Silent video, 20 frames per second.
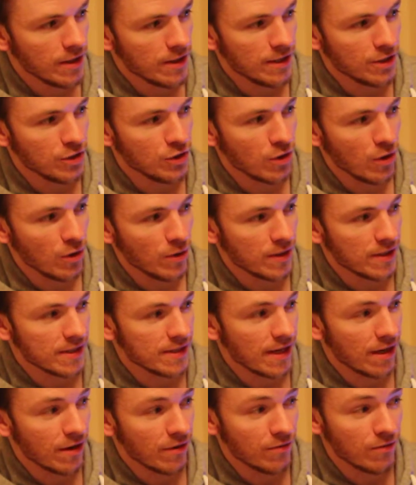Did you know it can
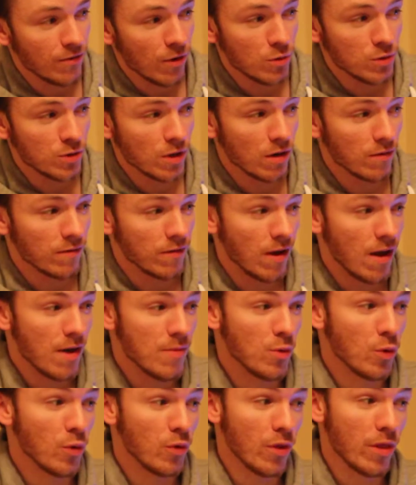take a photon of
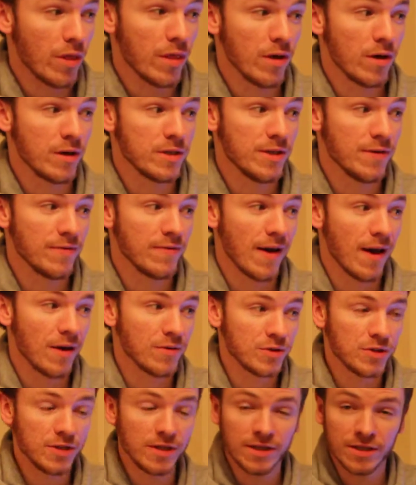light more than
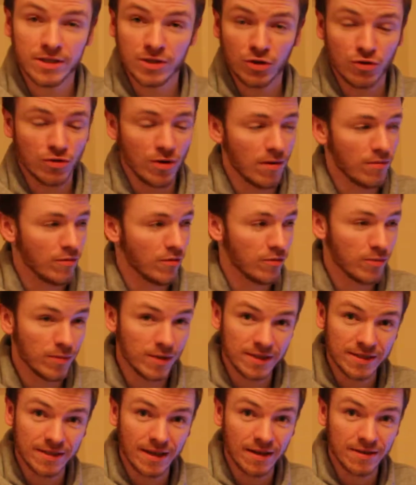30,000 years to travel from
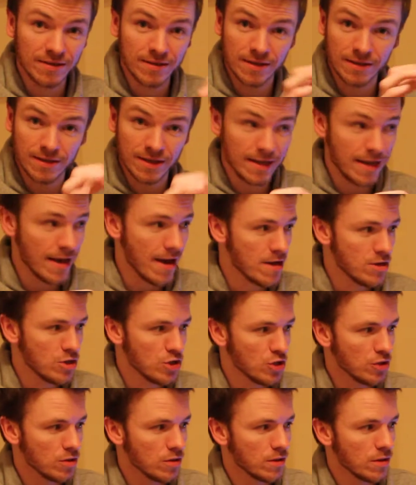the centre to the
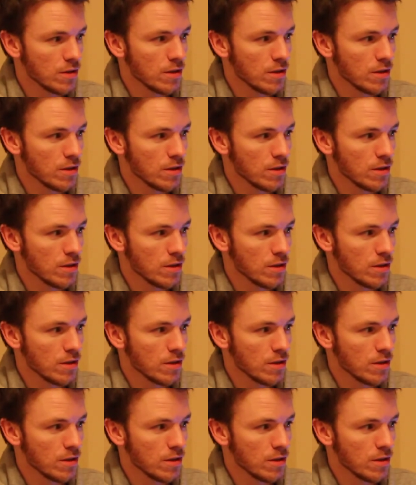edge?